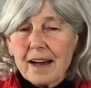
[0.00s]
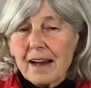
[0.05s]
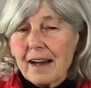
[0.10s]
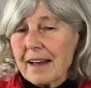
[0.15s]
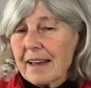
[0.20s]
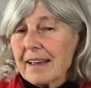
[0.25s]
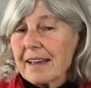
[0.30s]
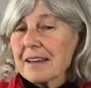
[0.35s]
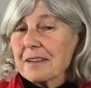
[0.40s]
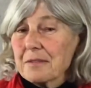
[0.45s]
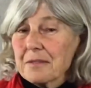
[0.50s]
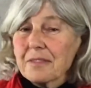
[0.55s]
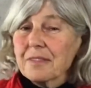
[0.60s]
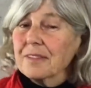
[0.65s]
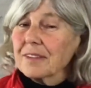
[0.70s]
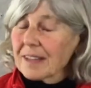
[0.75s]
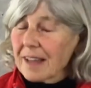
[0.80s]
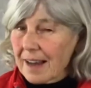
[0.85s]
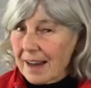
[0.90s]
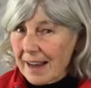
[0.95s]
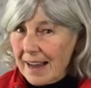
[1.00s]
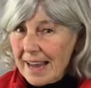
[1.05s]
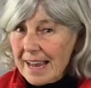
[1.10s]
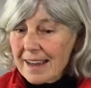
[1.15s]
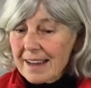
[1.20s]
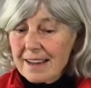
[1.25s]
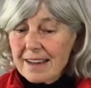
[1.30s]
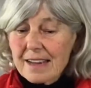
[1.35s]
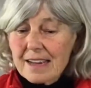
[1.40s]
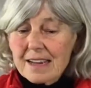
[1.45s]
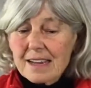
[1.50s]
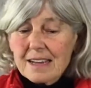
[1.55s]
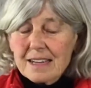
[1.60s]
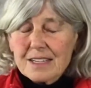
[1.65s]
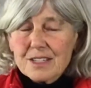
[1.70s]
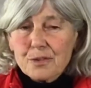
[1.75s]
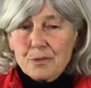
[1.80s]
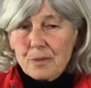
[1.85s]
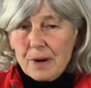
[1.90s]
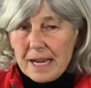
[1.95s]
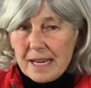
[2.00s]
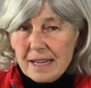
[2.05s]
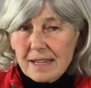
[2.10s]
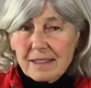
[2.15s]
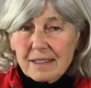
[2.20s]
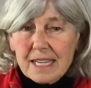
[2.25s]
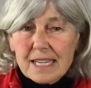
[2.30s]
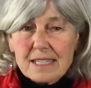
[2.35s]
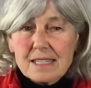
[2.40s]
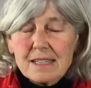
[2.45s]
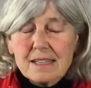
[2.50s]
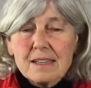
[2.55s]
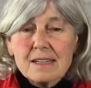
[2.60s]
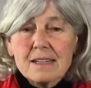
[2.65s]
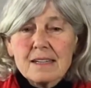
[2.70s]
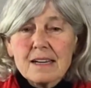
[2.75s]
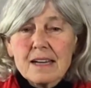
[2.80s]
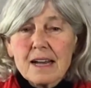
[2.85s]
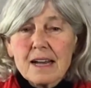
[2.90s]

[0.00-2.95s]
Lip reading: I Can Fly, it's a writing lesson,